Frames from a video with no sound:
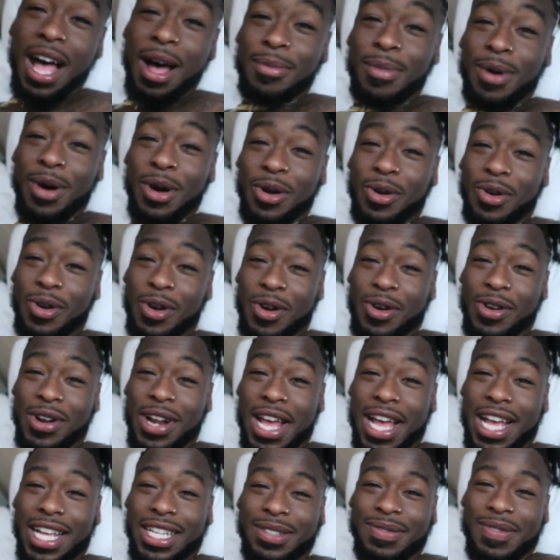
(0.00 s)
I'm a grown
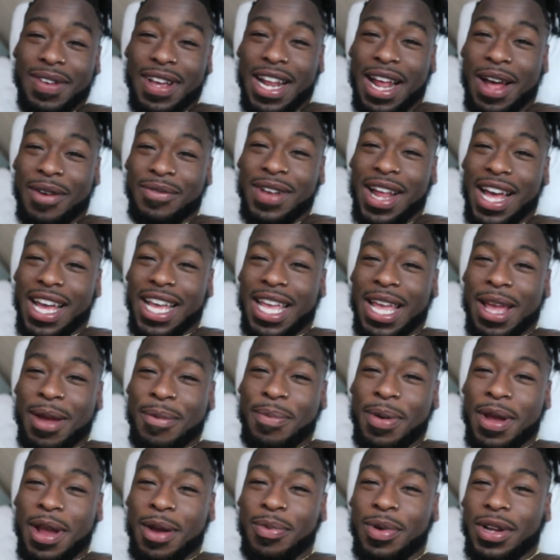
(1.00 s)
ass man. I'm not getting
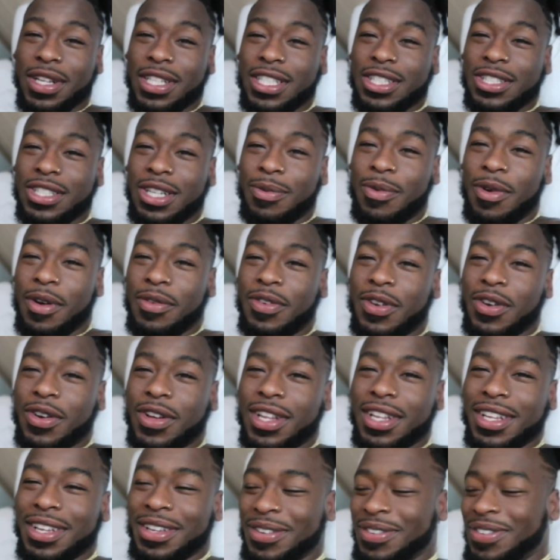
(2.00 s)
peer pressure to jump off no
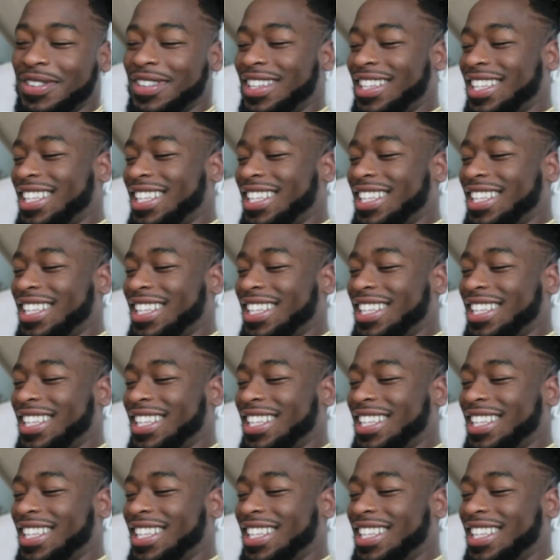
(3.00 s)
cliff.